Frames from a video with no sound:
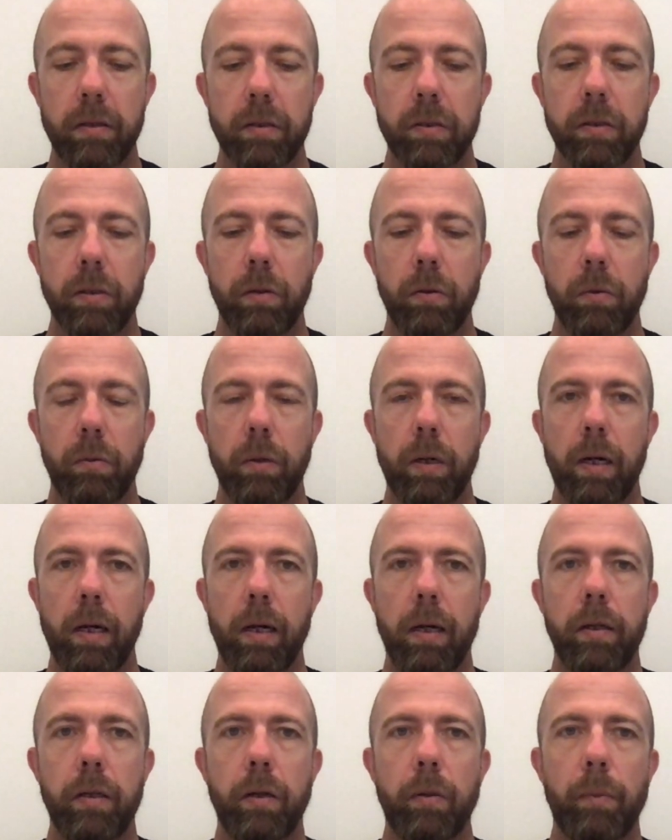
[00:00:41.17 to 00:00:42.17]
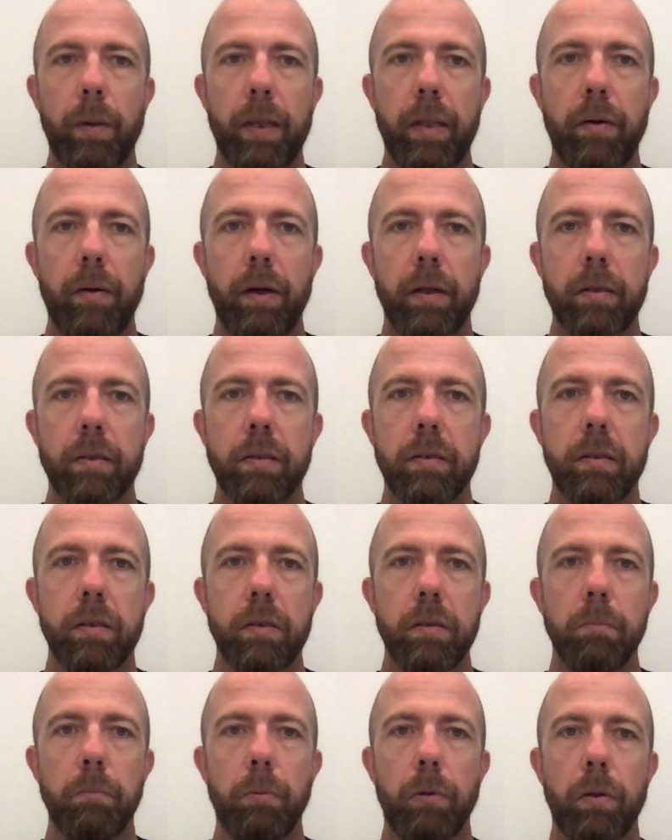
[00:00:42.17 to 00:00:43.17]
So where there are
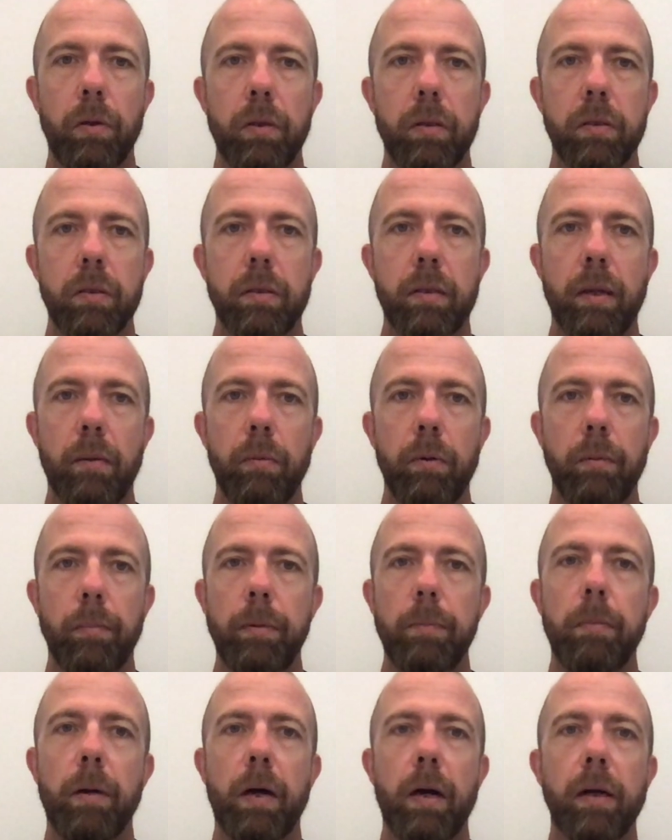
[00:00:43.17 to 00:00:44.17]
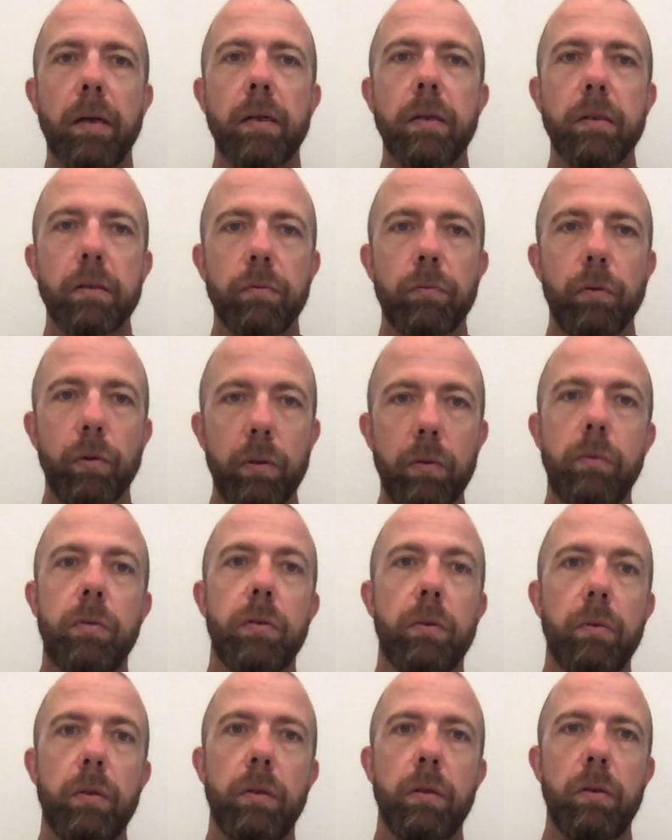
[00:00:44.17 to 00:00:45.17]
decision points, there will be markings for you so
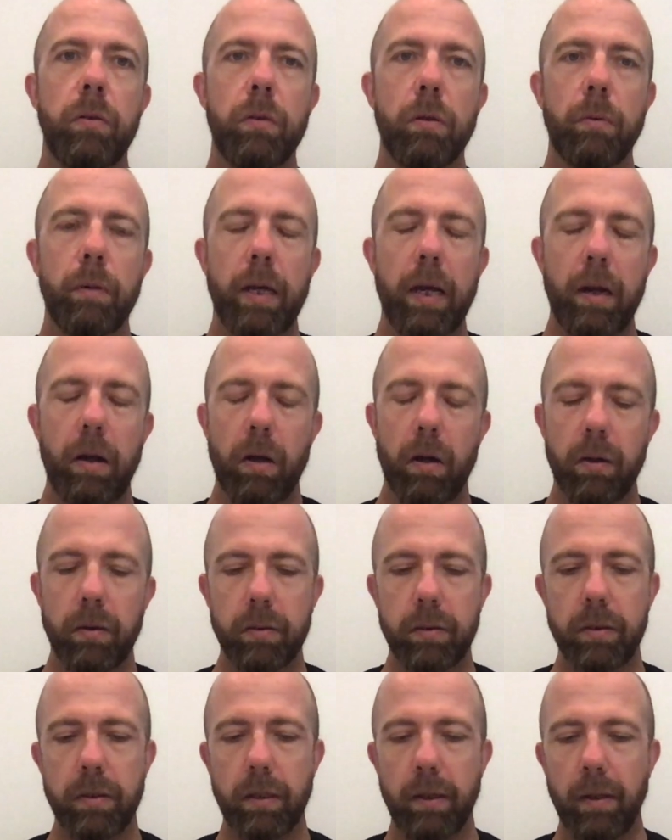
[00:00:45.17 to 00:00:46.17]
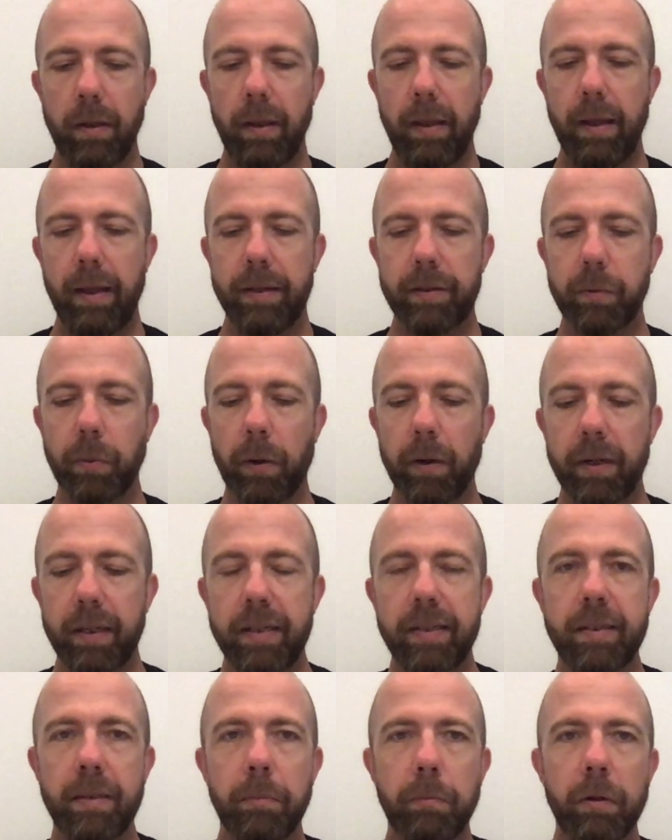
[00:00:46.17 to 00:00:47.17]
that you don't get lost. It's quite an
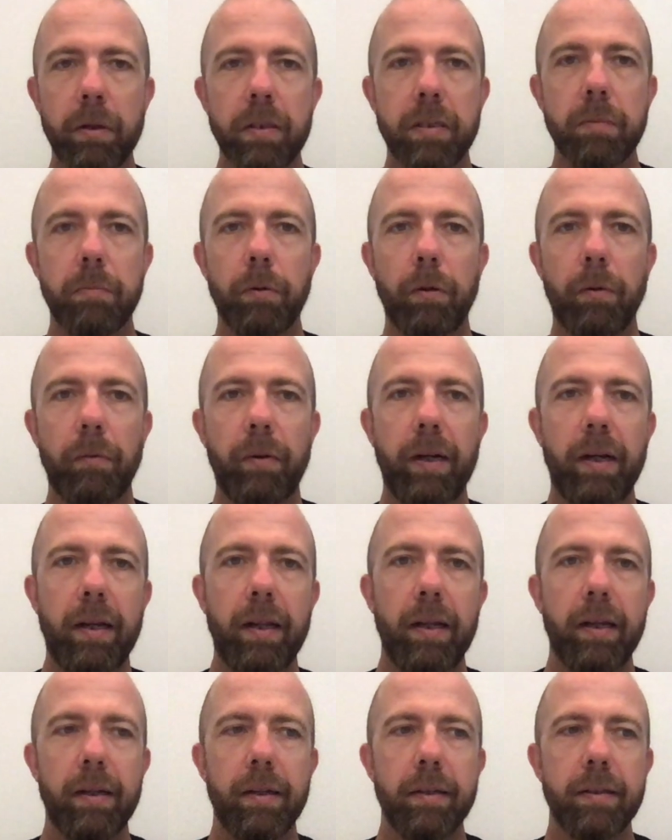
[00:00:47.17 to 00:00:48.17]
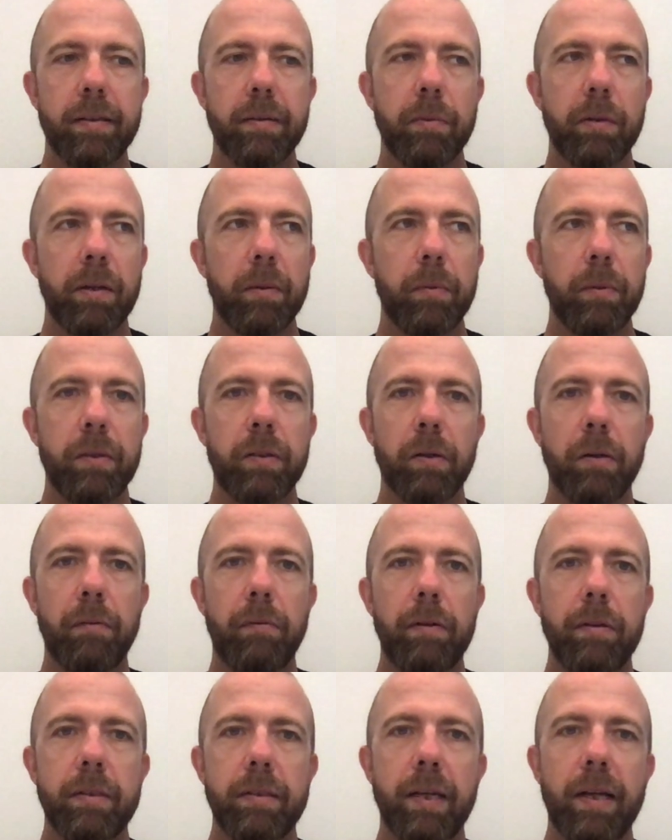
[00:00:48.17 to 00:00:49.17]
easy principle really, and it's something that we sort
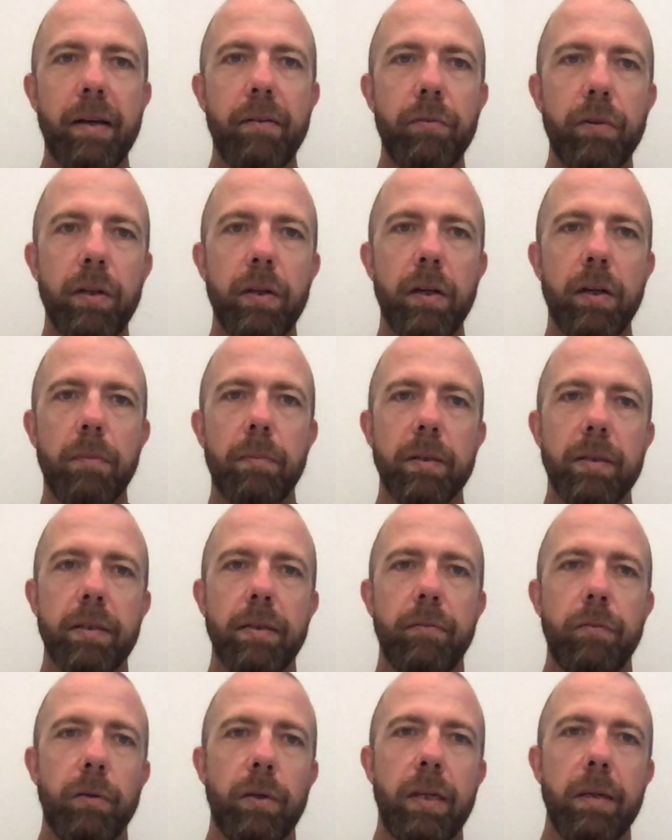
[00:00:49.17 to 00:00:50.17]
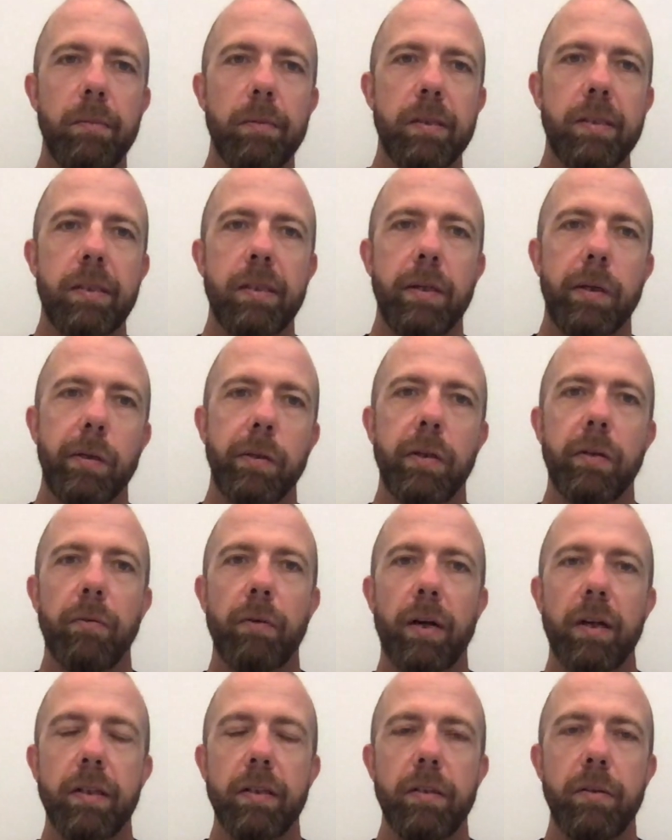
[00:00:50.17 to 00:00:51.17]
of say every year, but if you keep the C on your
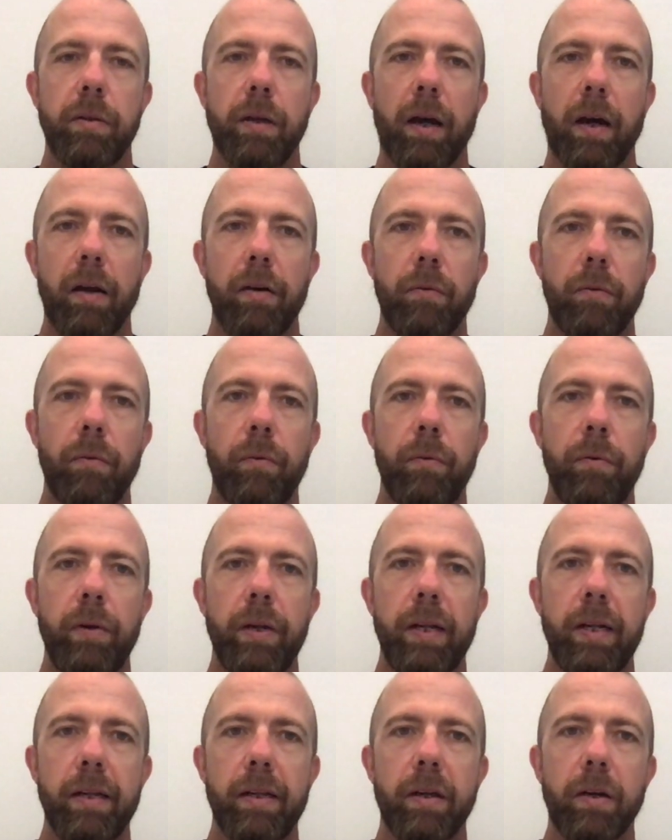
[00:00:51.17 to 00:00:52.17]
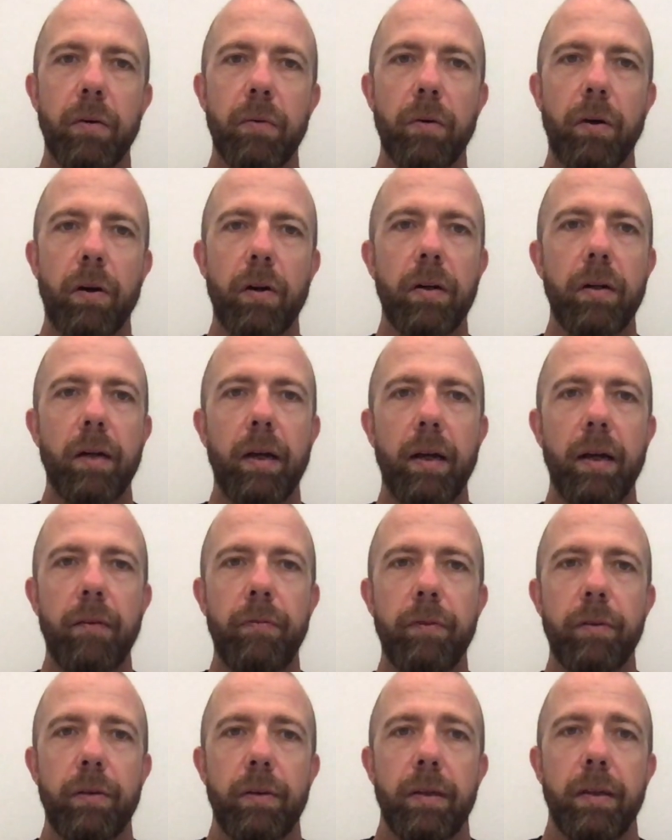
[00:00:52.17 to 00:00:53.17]
right, you can't really go wrong.
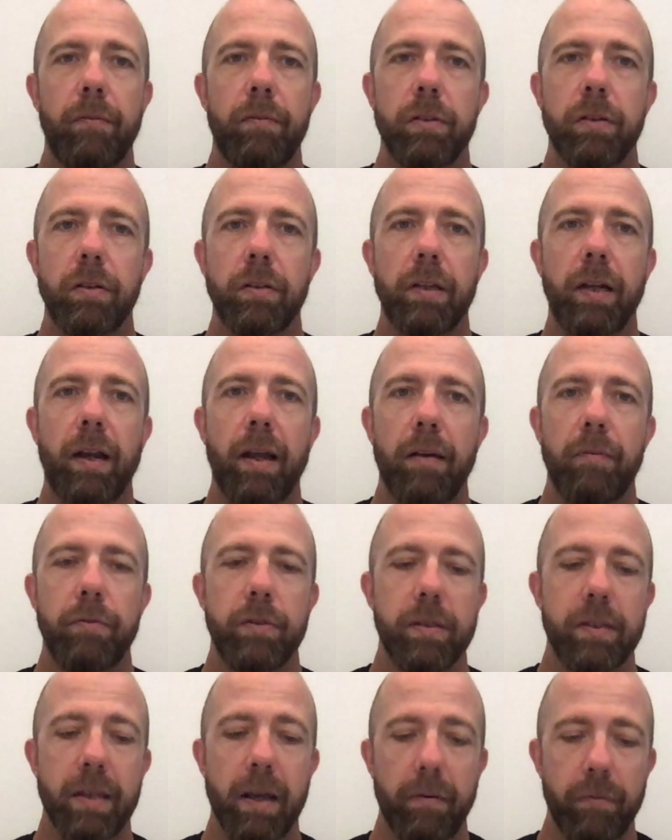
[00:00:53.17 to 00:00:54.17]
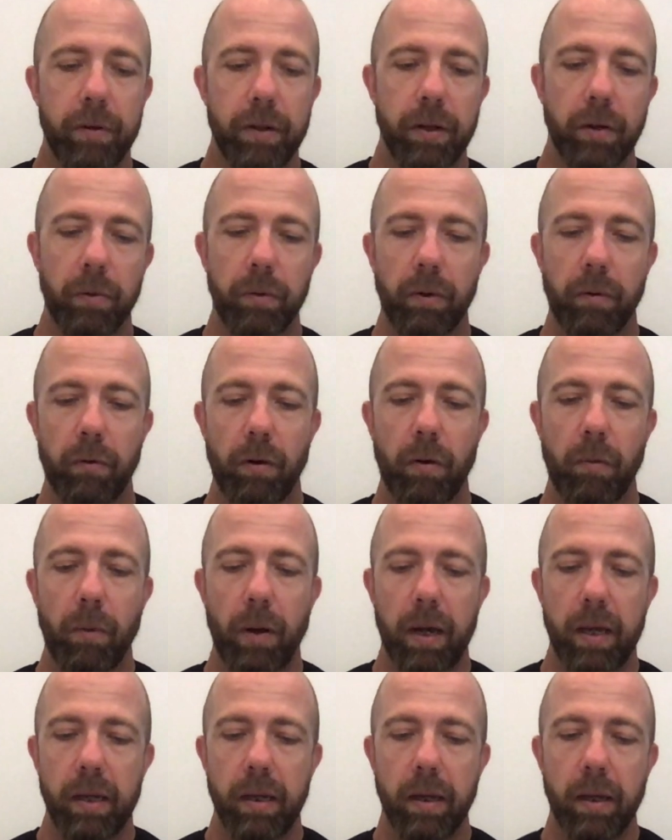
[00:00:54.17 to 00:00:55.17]
If it's on your left, you're definitely going the wrong way.